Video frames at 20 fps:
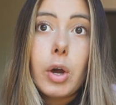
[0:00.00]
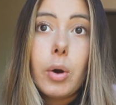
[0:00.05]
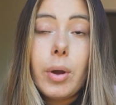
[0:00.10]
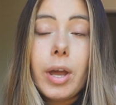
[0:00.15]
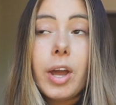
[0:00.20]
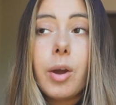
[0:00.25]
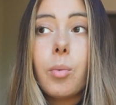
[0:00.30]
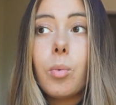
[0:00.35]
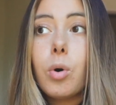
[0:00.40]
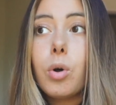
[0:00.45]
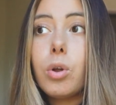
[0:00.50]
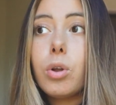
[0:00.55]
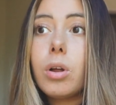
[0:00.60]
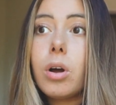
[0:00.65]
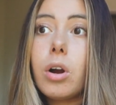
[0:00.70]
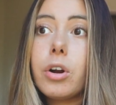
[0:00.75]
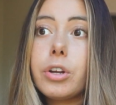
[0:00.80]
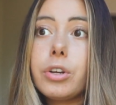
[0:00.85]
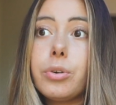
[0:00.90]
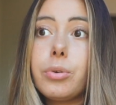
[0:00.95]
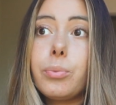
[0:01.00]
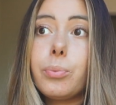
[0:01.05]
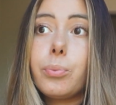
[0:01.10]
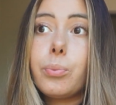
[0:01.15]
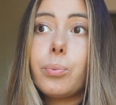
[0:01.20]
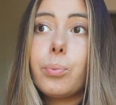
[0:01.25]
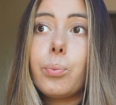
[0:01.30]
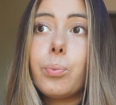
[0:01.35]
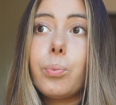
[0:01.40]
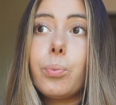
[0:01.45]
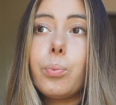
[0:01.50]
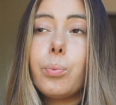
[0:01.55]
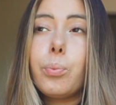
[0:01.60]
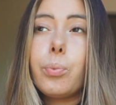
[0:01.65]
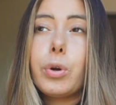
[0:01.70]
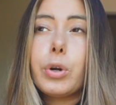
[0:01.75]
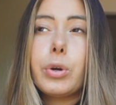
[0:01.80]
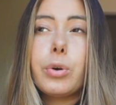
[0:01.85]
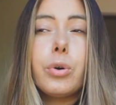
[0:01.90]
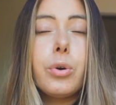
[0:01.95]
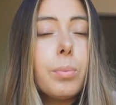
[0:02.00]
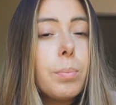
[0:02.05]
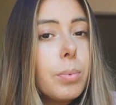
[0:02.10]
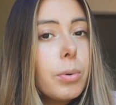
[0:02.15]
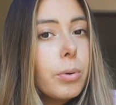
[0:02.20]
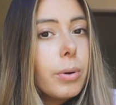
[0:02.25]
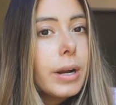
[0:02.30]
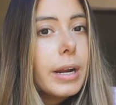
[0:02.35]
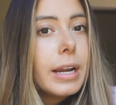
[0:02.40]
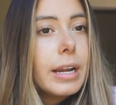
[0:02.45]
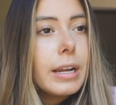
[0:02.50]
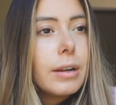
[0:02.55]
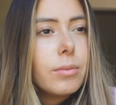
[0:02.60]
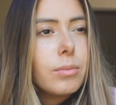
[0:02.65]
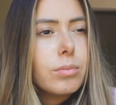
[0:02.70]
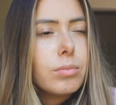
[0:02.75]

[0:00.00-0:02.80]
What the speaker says: okay, well, are you reciprocating